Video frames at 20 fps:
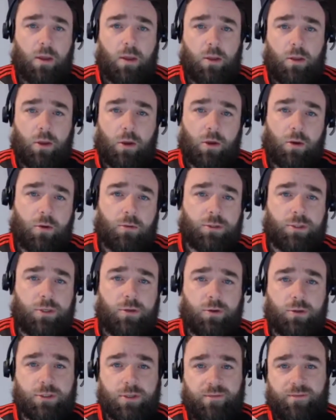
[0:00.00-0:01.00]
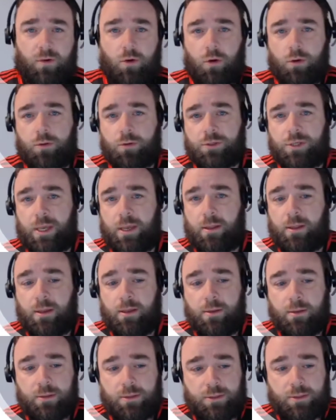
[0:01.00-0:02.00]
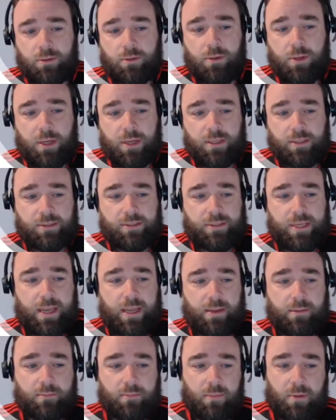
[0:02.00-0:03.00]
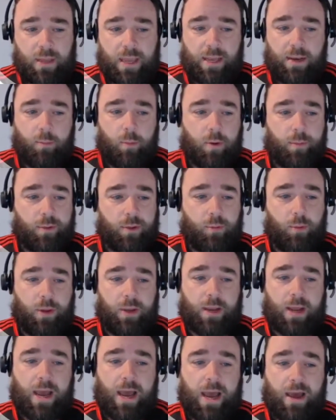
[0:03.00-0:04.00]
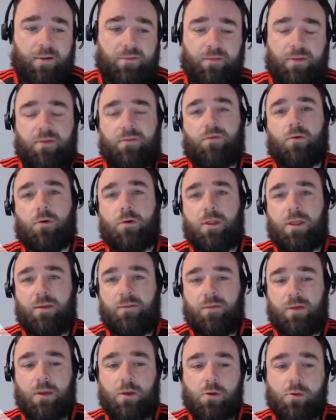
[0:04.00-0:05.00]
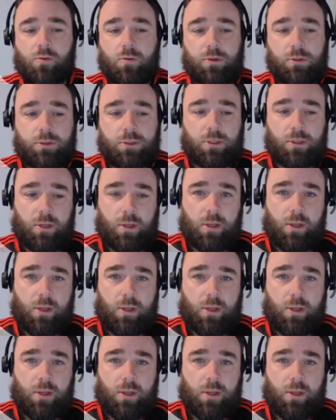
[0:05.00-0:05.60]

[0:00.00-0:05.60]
You can also use it for auto scaling, so you can set anywhere between a half to 40 vCores,